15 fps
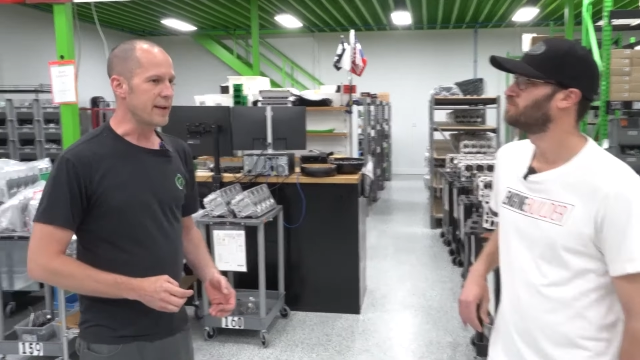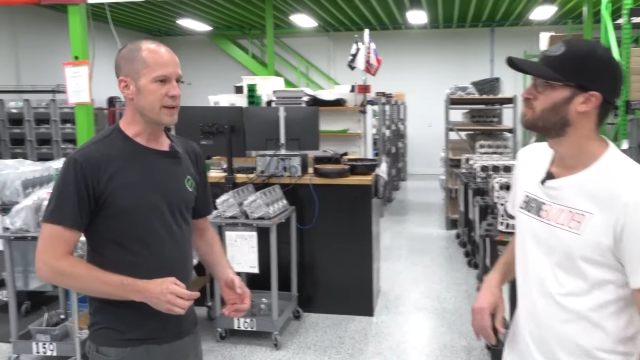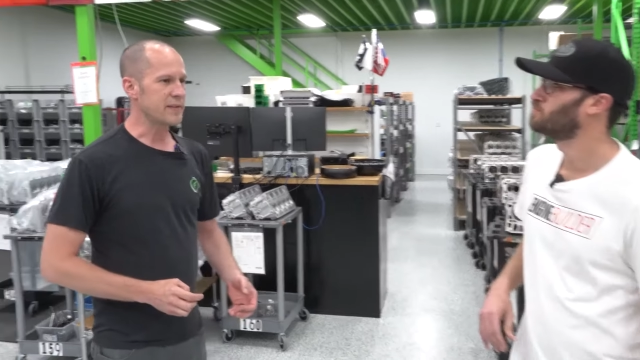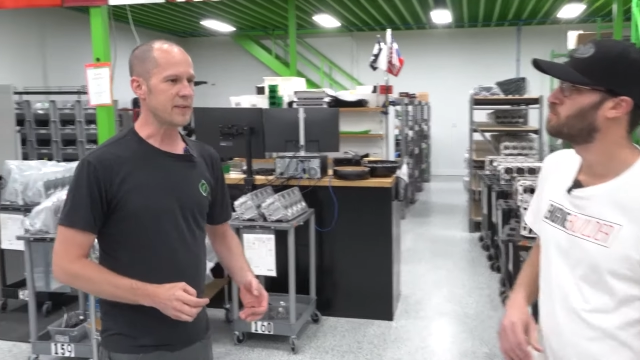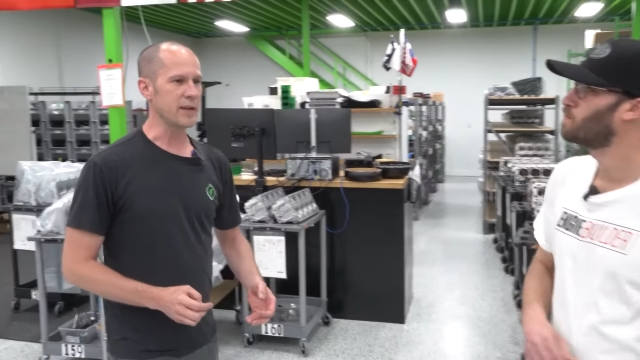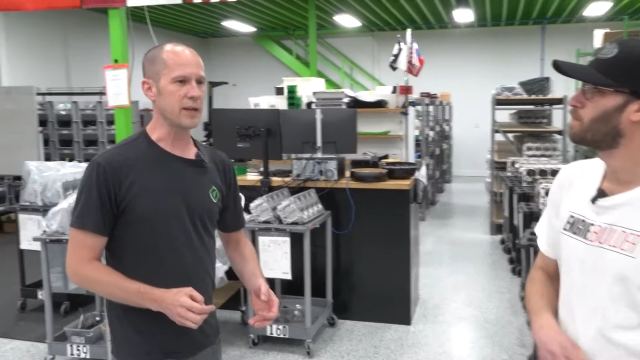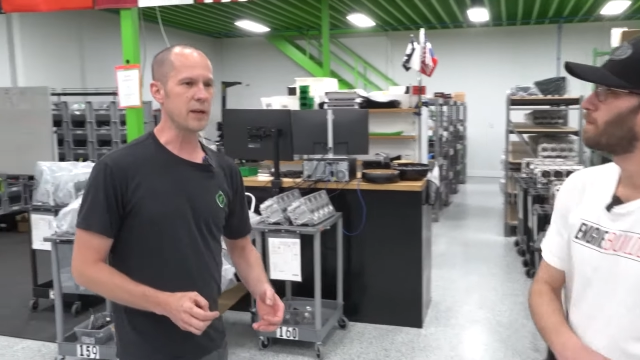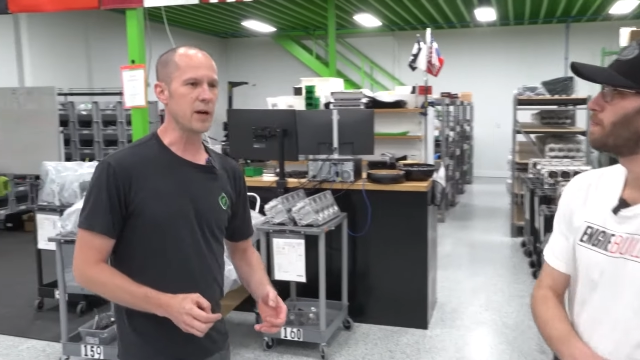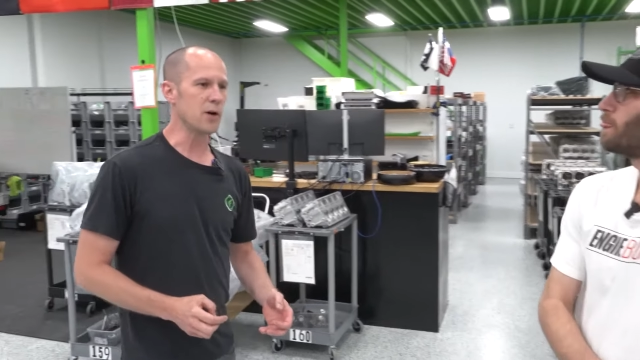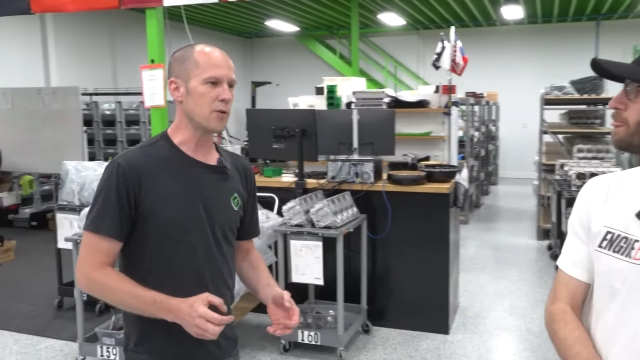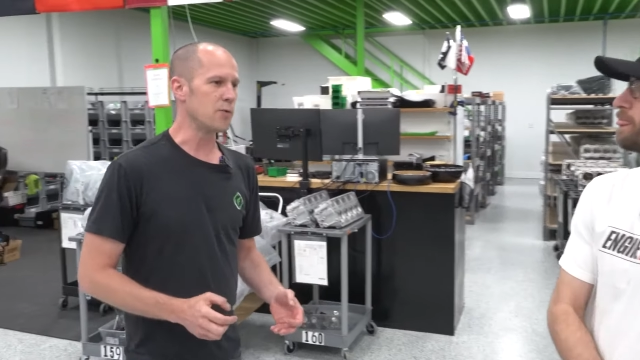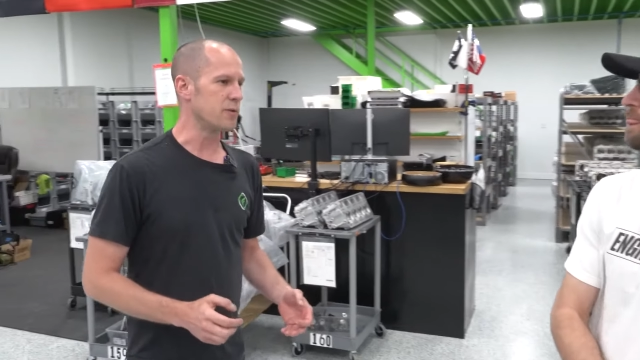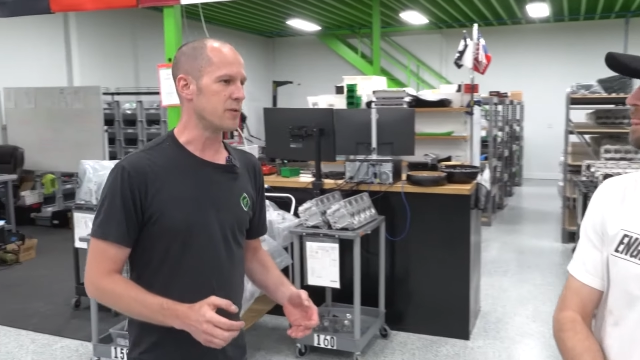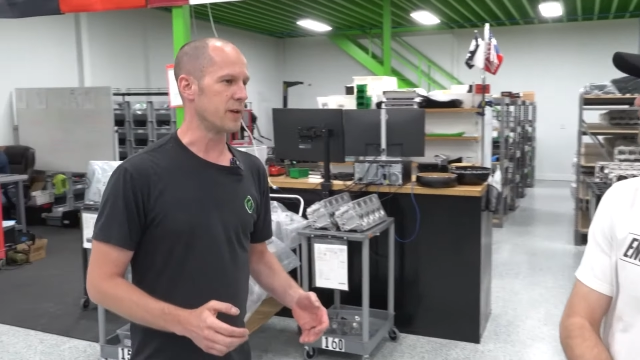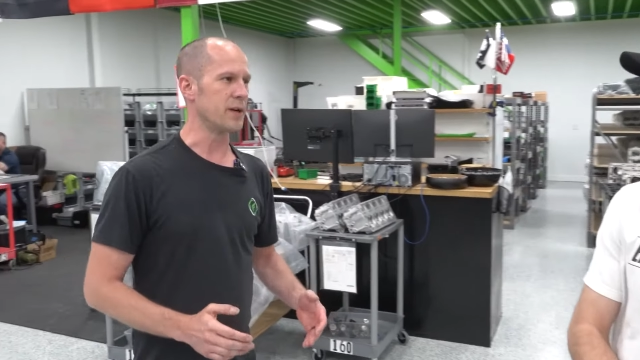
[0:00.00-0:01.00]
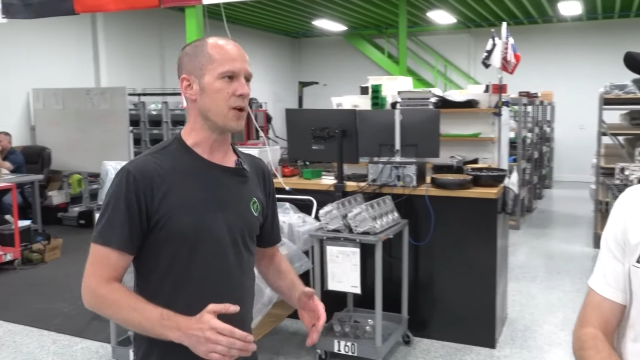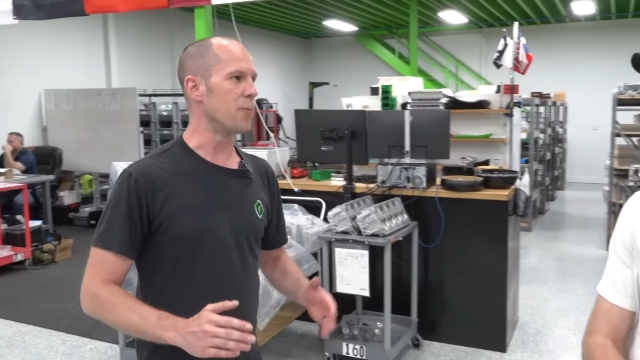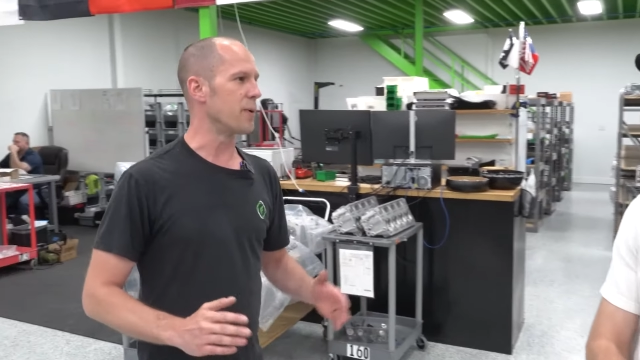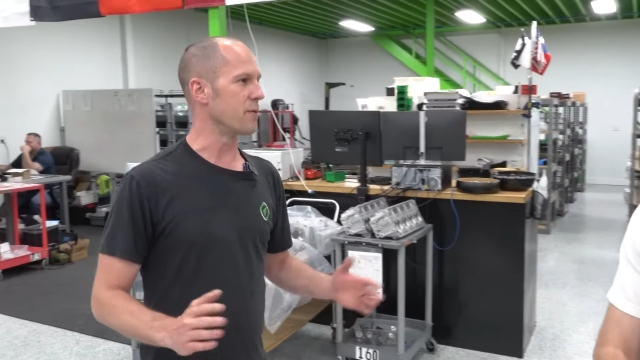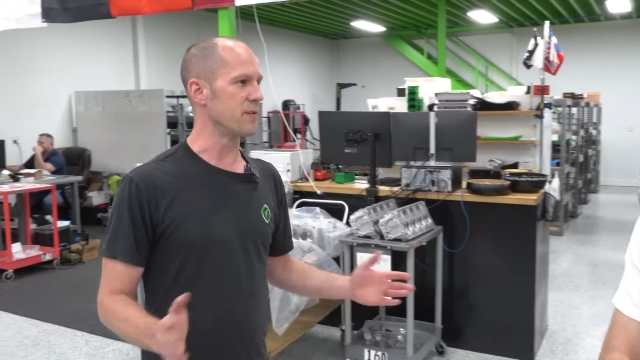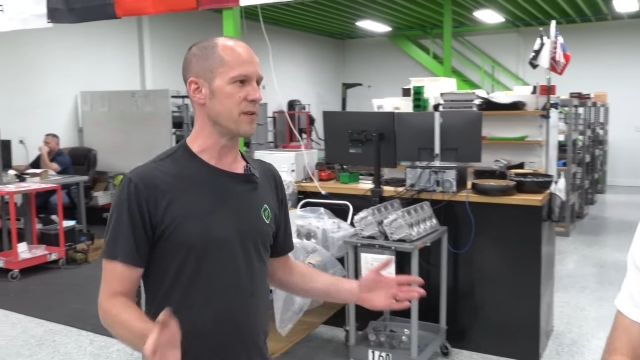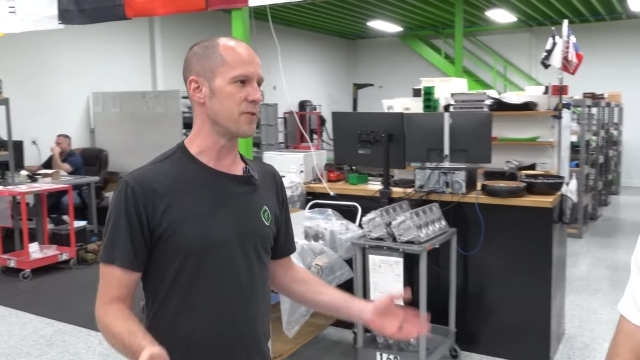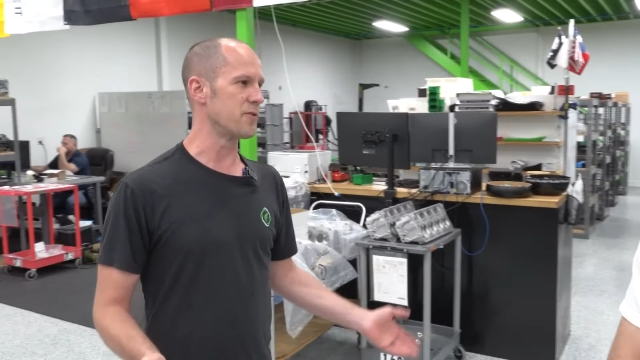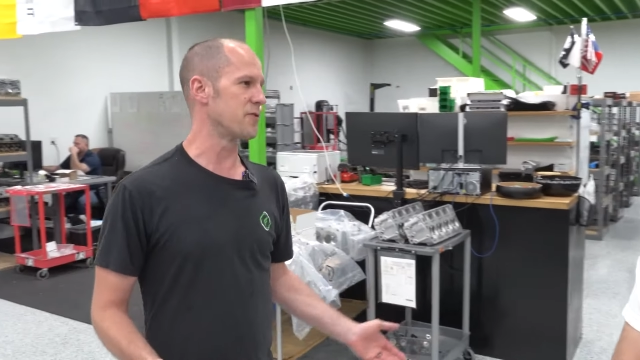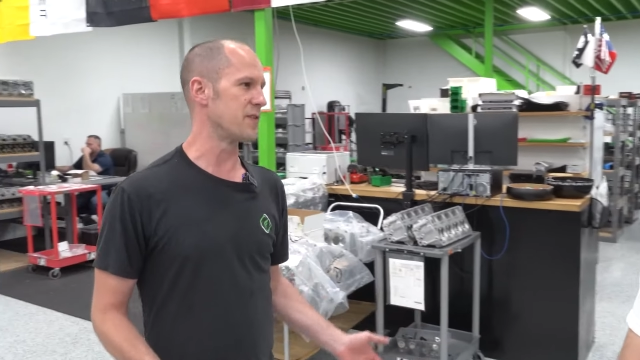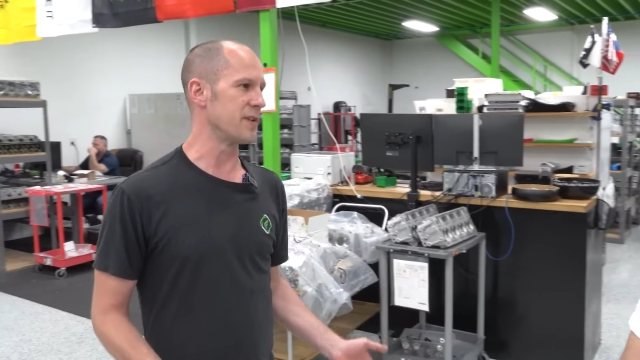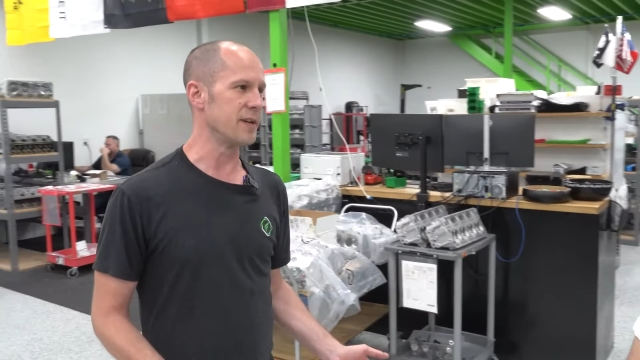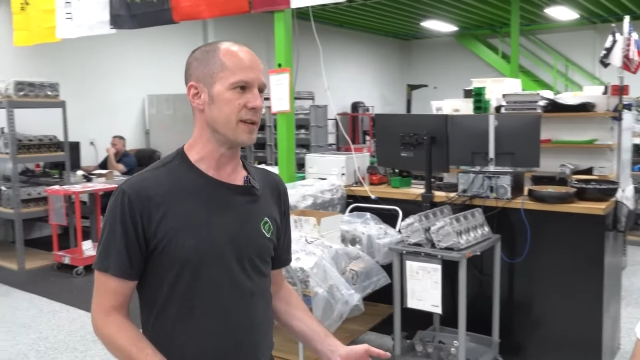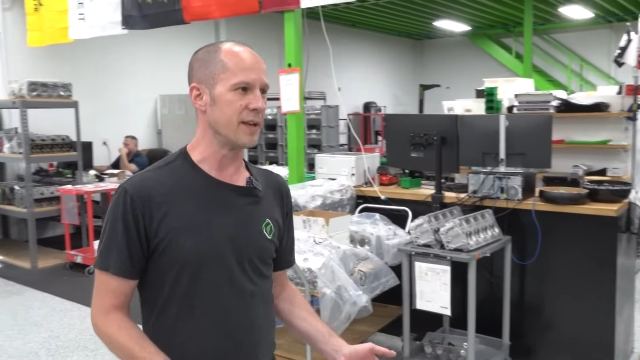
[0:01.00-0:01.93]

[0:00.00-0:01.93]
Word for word: next thing you know, it was like nobody was interested